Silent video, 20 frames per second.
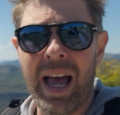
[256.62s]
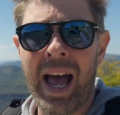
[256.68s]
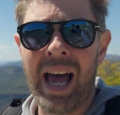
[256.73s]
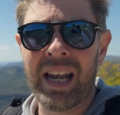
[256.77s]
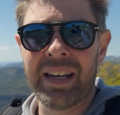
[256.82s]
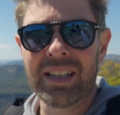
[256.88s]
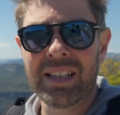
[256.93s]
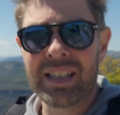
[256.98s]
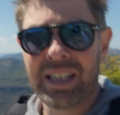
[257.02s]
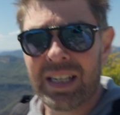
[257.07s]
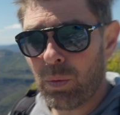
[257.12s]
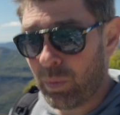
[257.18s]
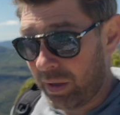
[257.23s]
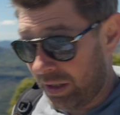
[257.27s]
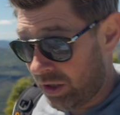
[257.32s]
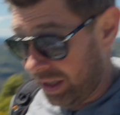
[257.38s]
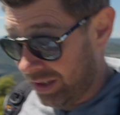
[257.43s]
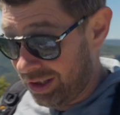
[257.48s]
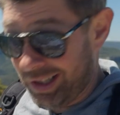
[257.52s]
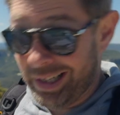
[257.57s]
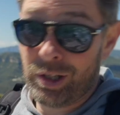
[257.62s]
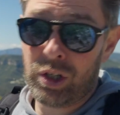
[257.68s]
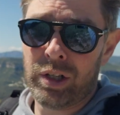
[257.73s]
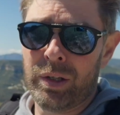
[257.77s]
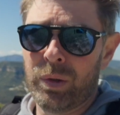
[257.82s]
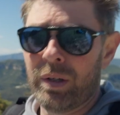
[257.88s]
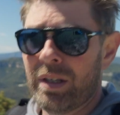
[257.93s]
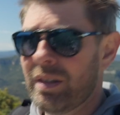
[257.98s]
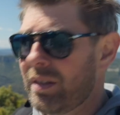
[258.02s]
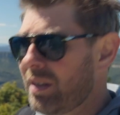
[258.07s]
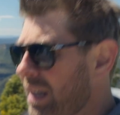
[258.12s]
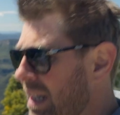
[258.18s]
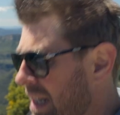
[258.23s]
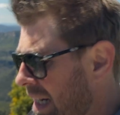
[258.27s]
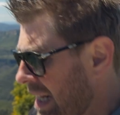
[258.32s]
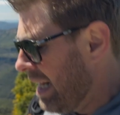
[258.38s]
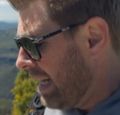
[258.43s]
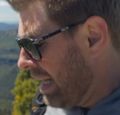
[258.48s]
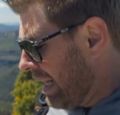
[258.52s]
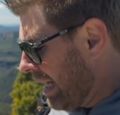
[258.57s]
Allen key, which is included,
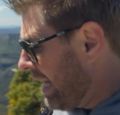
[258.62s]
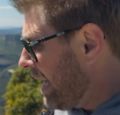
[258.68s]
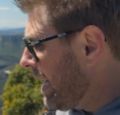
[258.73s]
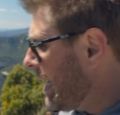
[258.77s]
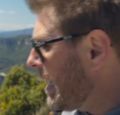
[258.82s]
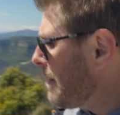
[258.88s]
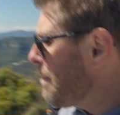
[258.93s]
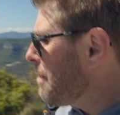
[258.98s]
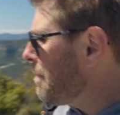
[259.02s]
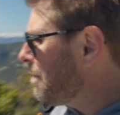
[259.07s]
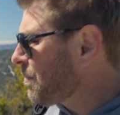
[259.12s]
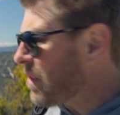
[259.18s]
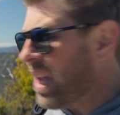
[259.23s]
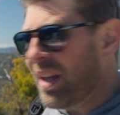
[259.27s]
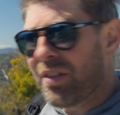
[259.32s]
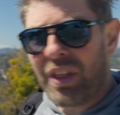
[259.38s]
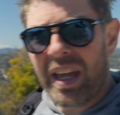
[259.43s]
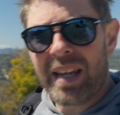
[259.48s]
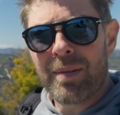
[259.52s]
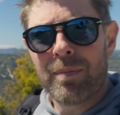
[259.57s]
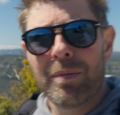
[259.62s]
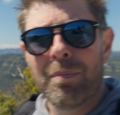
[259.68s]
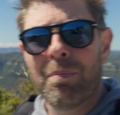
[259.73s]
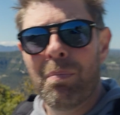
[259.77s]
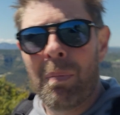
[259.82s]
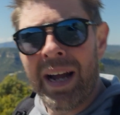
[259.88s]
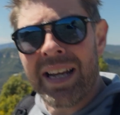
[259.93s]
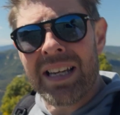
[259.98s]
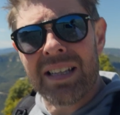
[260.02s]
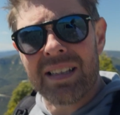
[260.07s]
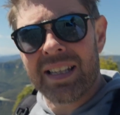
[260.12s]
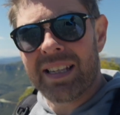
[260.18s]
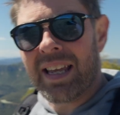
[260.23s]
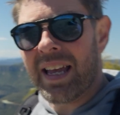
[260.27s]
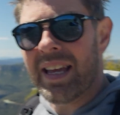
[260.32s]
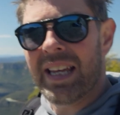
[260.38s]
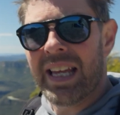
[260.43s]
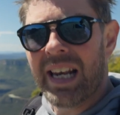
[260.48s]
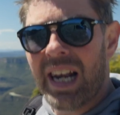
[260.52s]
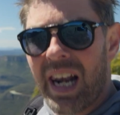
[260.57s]
they might
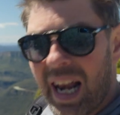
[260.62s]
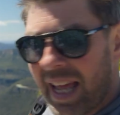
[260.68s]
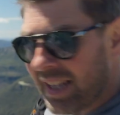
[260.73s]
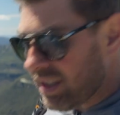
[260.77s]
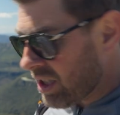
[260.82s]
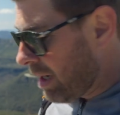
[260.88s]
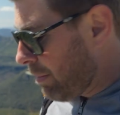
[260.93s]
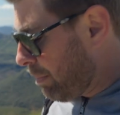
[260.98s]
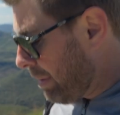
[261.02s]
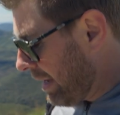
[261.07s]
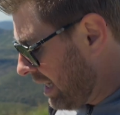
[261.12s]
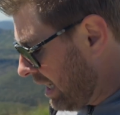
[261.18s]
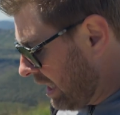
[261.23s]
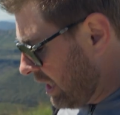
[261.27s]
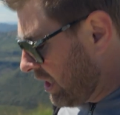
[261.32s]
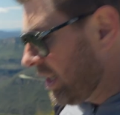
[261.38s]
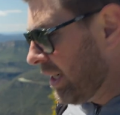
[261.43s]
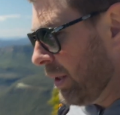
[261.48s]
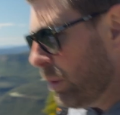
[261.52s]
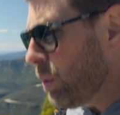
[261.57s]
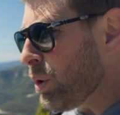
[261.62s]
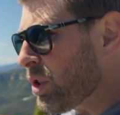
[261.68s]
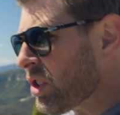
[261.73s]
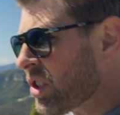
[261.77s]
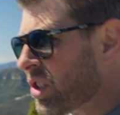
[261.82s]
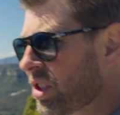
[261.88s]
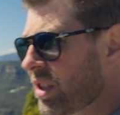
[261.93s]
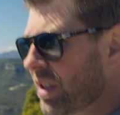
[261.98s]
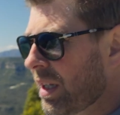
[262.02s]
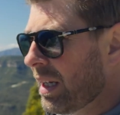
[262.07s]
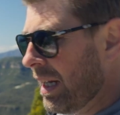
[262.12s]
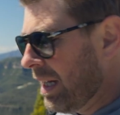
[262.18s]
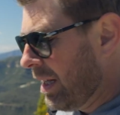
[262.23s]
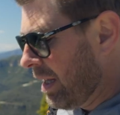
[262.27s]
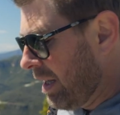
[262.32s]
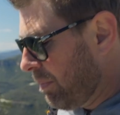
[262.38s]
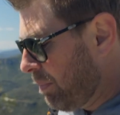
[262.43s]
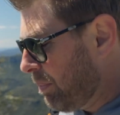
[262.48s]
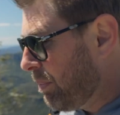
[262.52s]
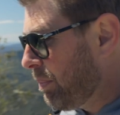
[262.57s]
get a little bit loose,
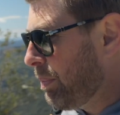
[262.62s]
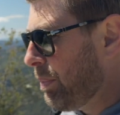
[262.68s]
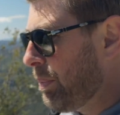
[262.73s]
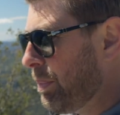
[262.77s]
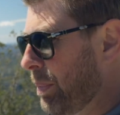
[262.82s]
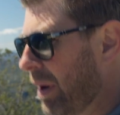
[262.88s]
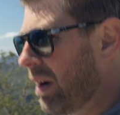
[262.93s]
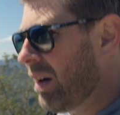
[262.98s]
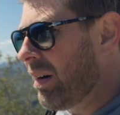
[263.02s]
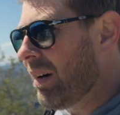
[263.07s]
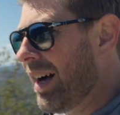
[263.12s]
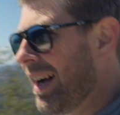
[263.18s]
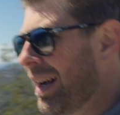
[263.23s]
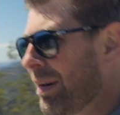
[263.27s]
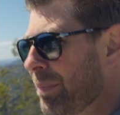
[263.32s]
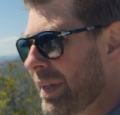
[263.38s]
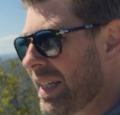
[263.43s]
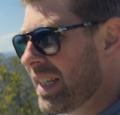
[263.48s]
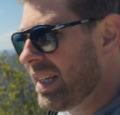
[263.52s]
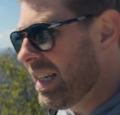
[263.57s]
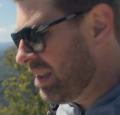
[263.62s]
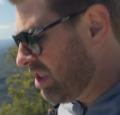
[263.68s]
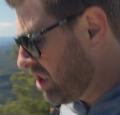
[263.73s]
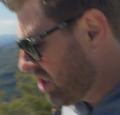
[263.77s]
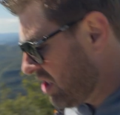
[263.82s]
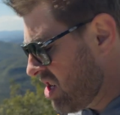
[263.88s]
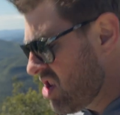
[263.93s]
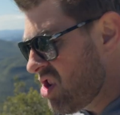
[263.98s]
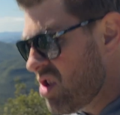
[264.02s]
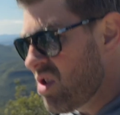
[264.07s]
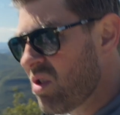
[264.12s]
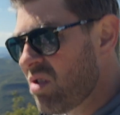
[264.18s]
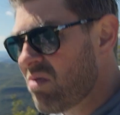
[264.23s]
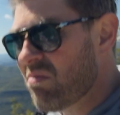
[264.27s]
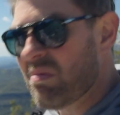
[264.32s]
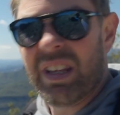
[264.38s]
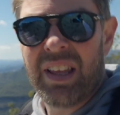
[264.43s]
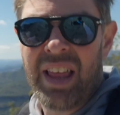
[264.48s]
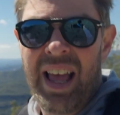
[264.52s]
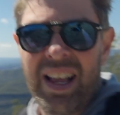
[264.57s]
but
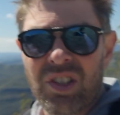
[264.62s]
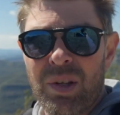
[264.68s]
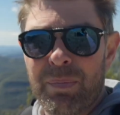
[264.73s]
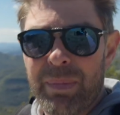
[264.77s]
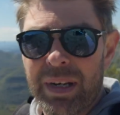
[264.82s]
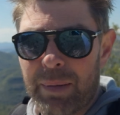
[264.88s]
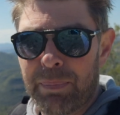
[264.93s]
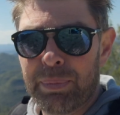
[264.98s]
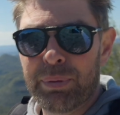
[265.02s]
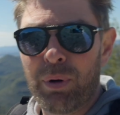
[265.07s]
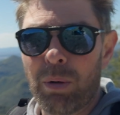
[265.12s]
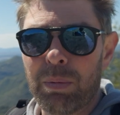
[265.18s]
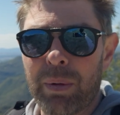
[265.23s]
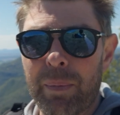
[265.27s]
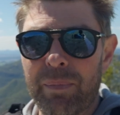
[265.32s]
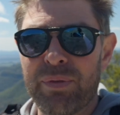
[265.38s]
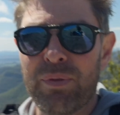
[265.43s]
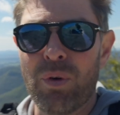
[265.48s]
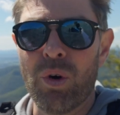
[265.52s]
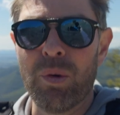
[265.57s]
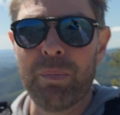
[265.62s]
it hasn't been a problem for